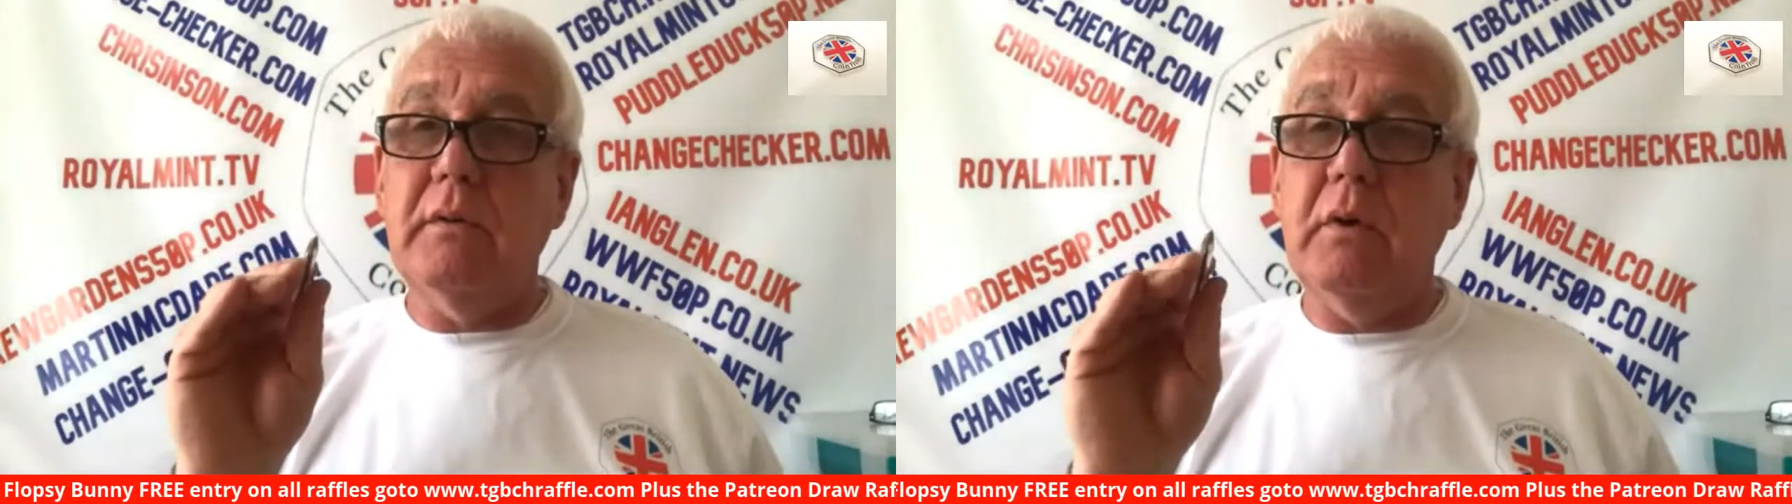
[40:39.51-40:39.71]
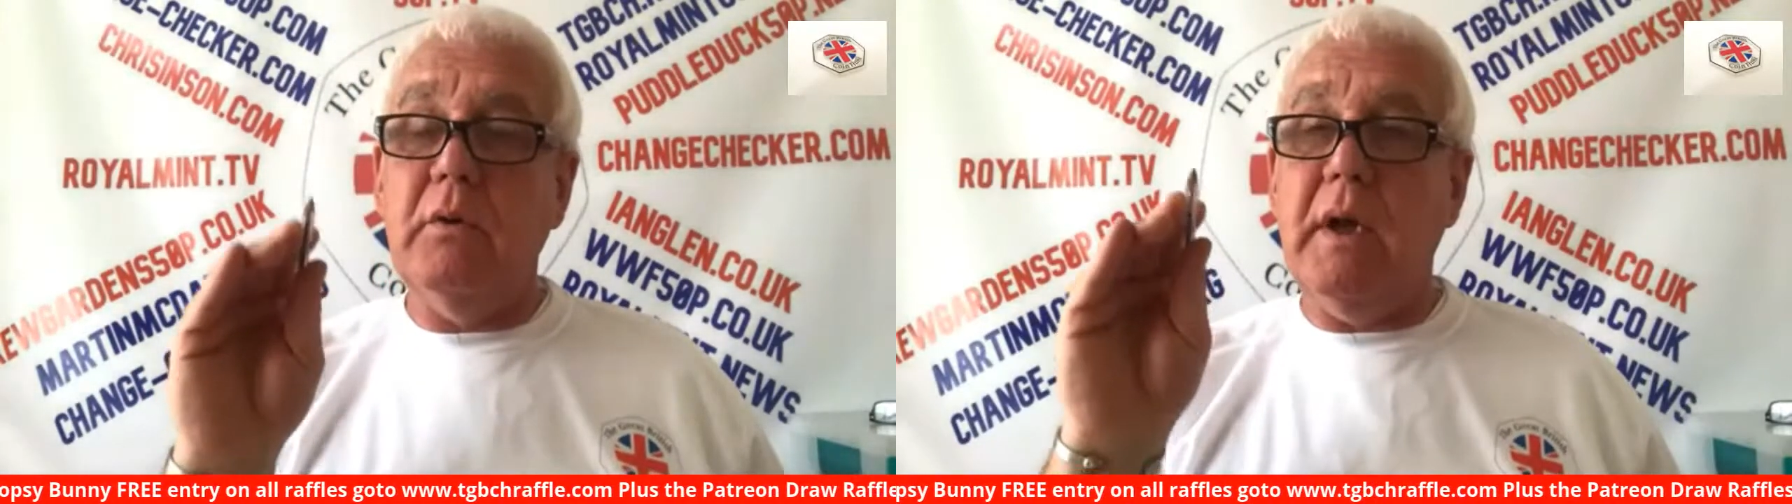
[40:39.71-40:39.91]

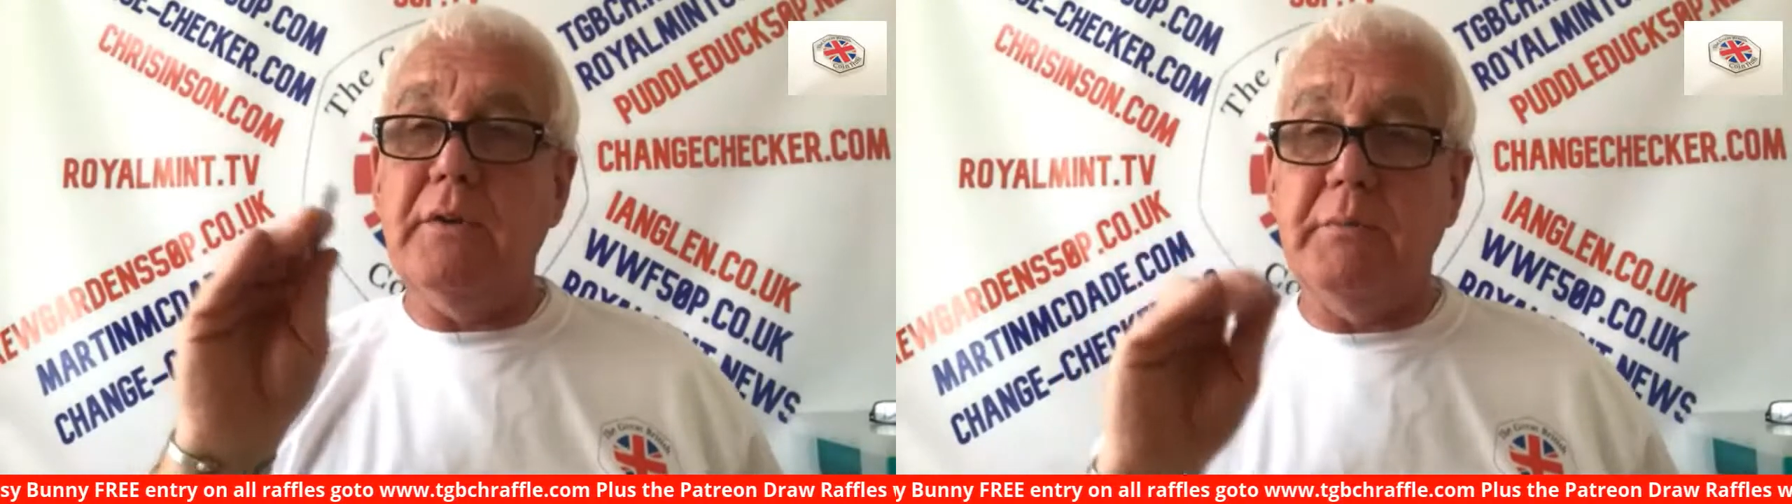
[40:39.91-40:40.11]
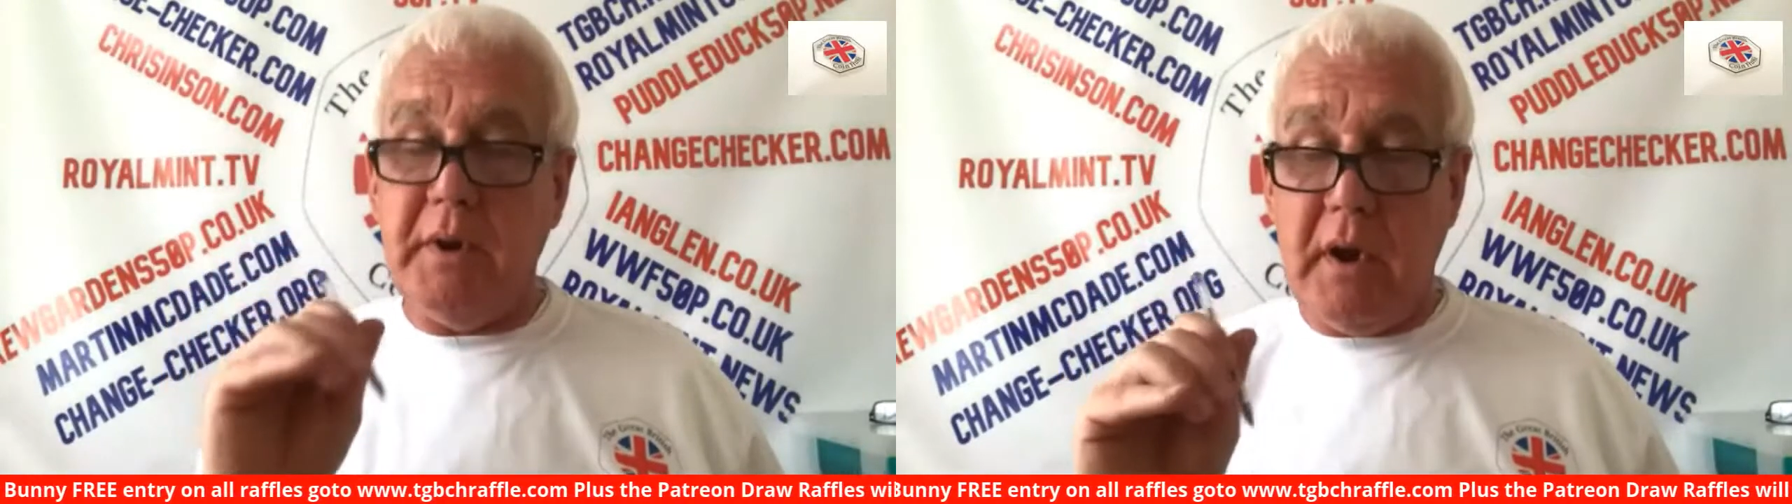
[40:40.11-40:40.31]
who
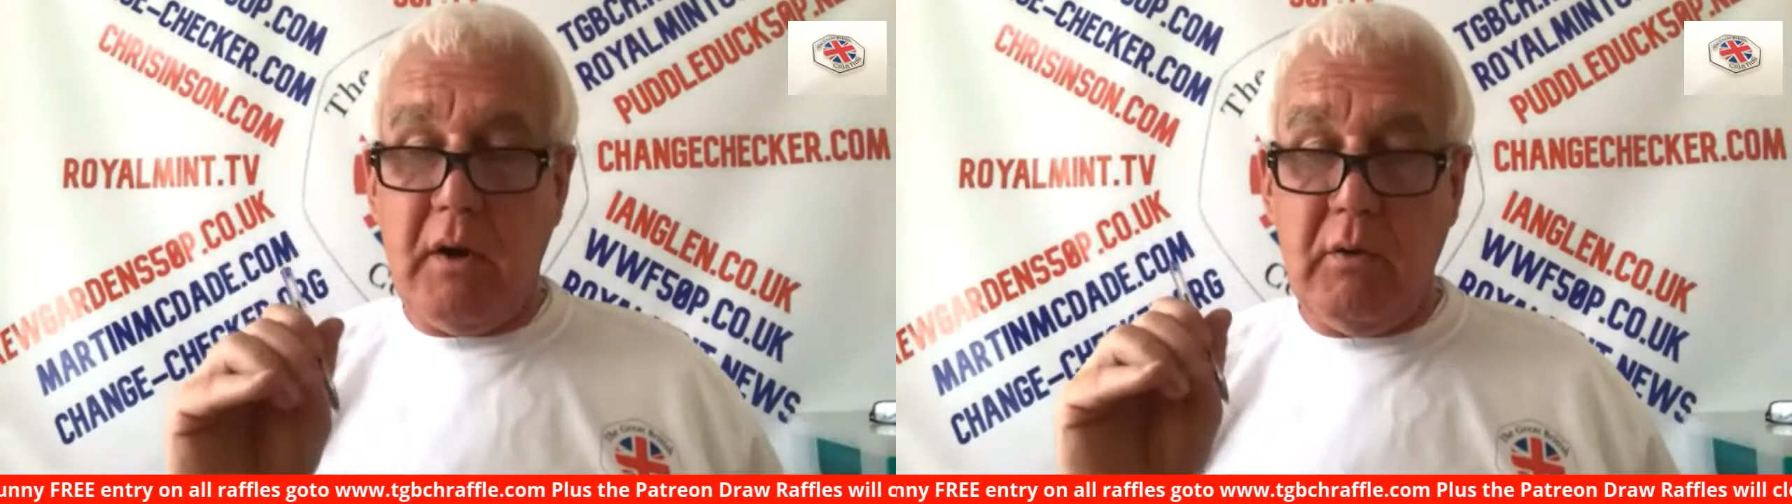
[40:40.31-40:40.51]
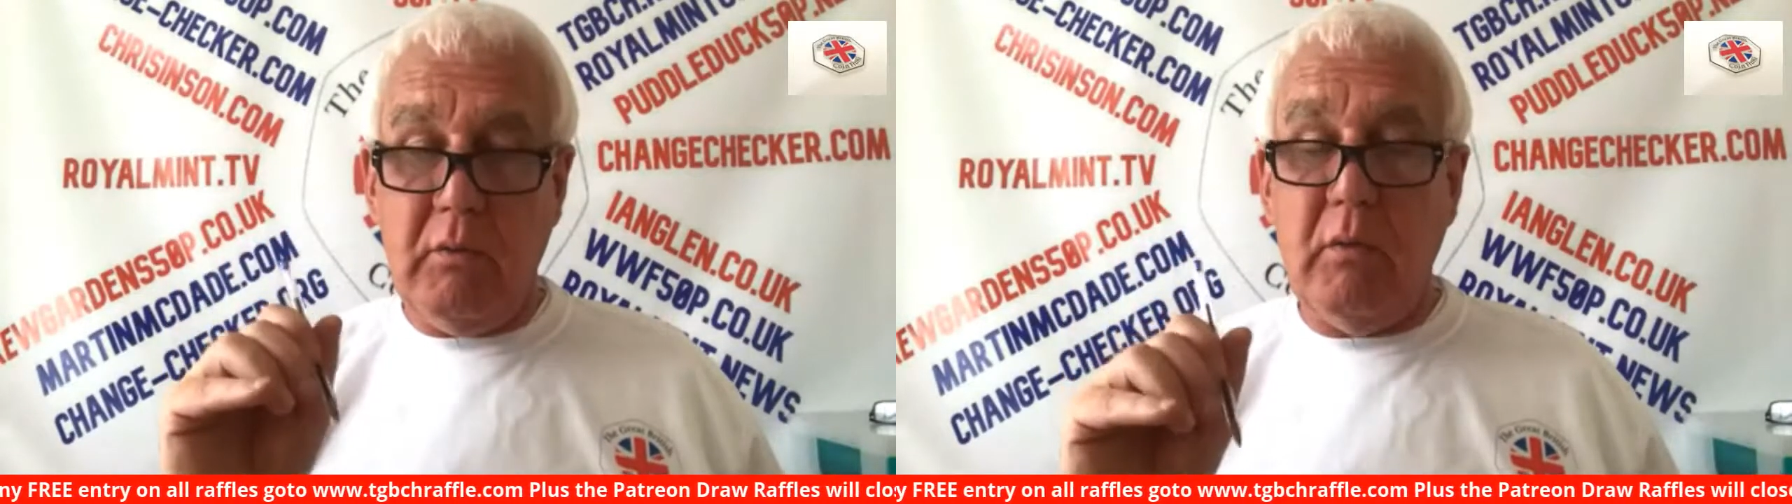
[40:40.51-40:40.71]
lets me
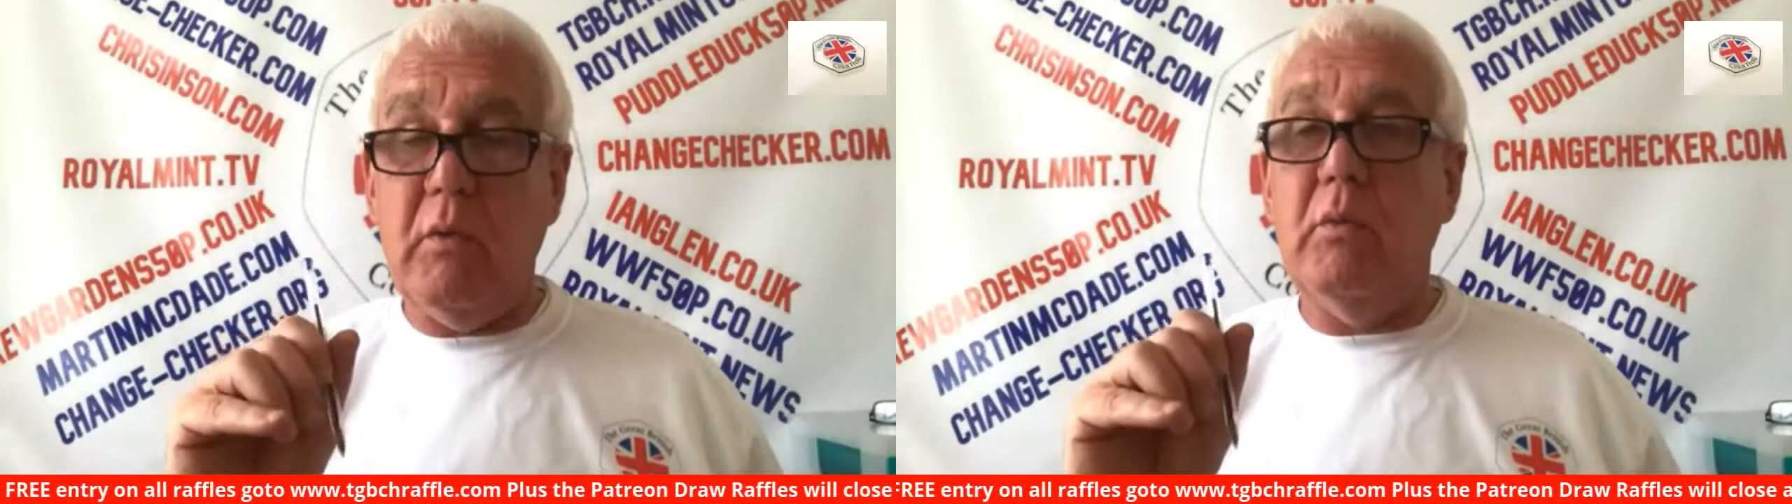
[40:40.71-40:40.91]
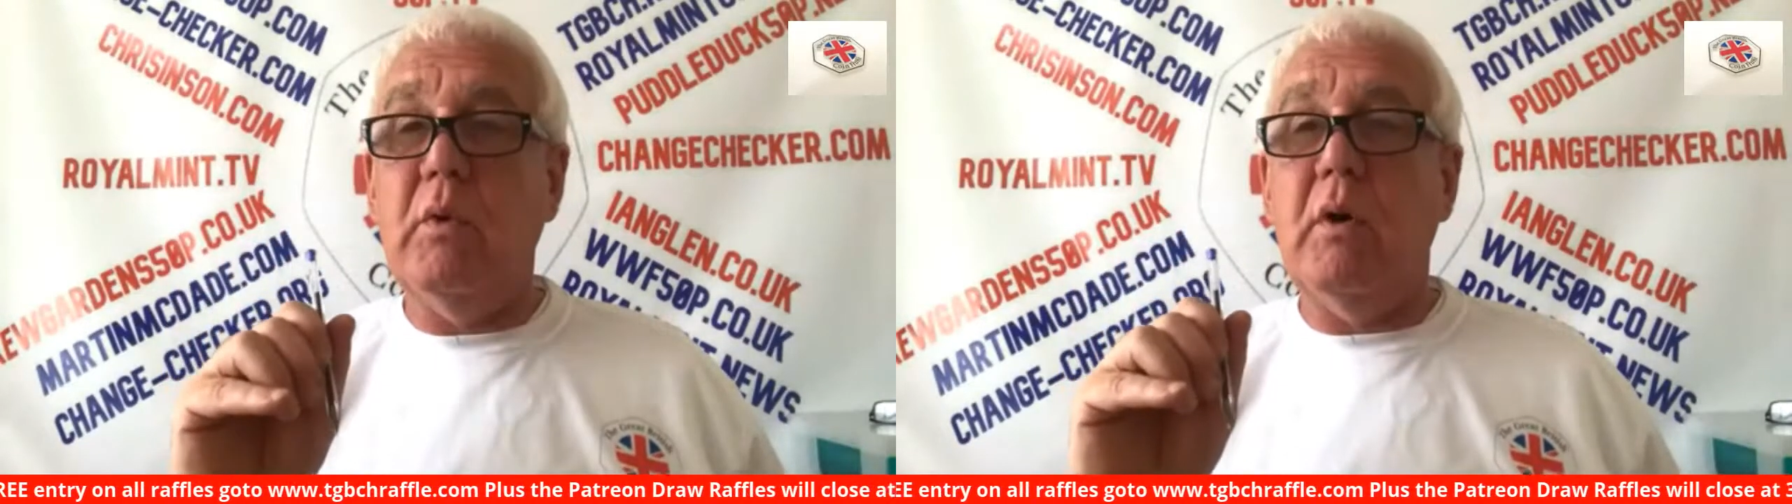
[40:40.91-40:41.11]
know
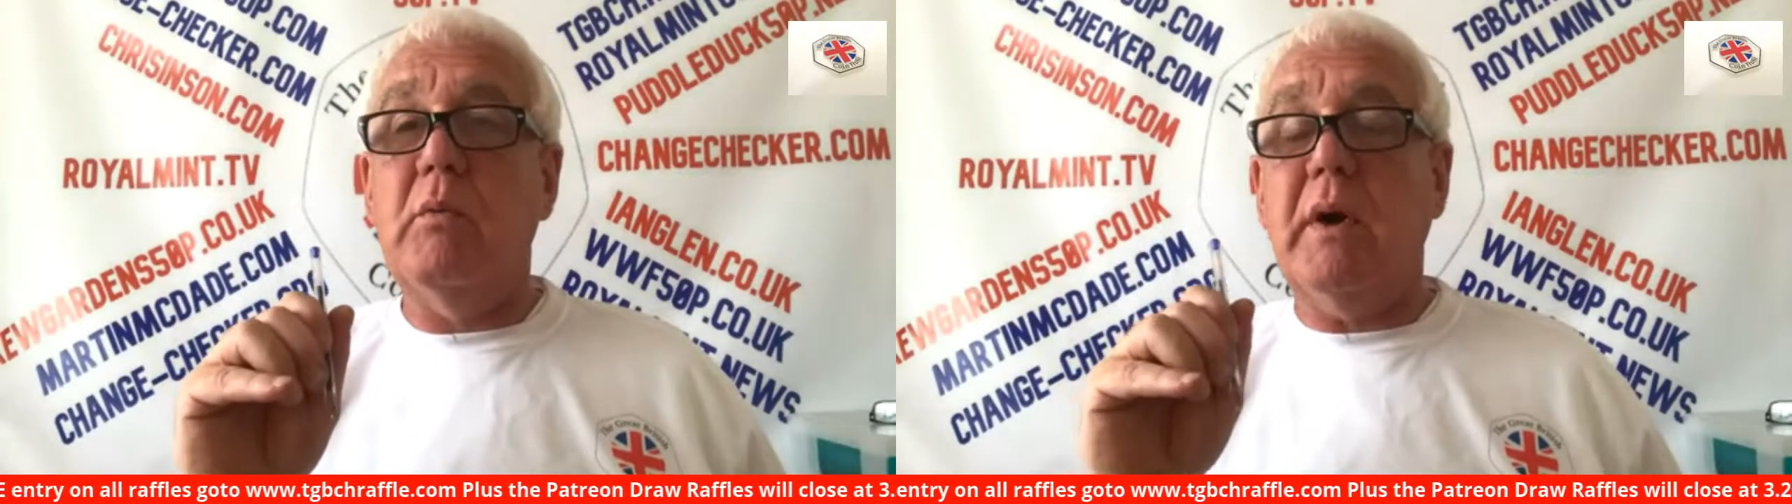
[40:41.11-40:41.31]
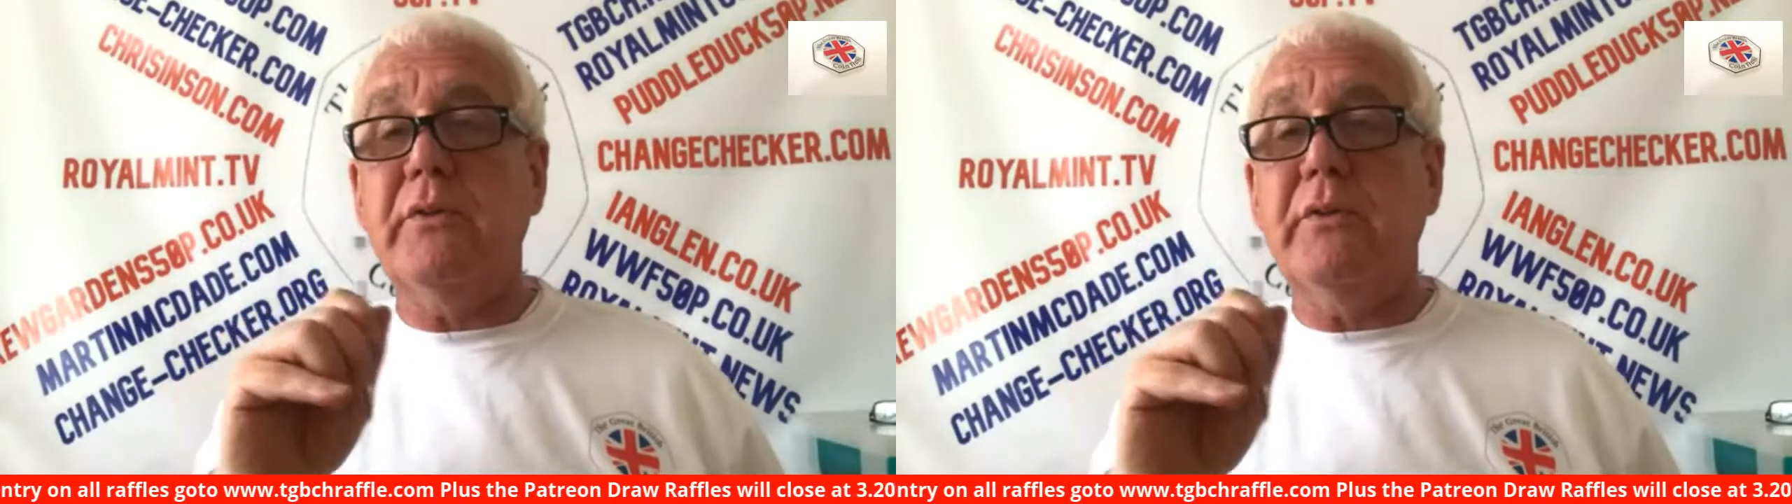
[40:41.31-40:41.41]
what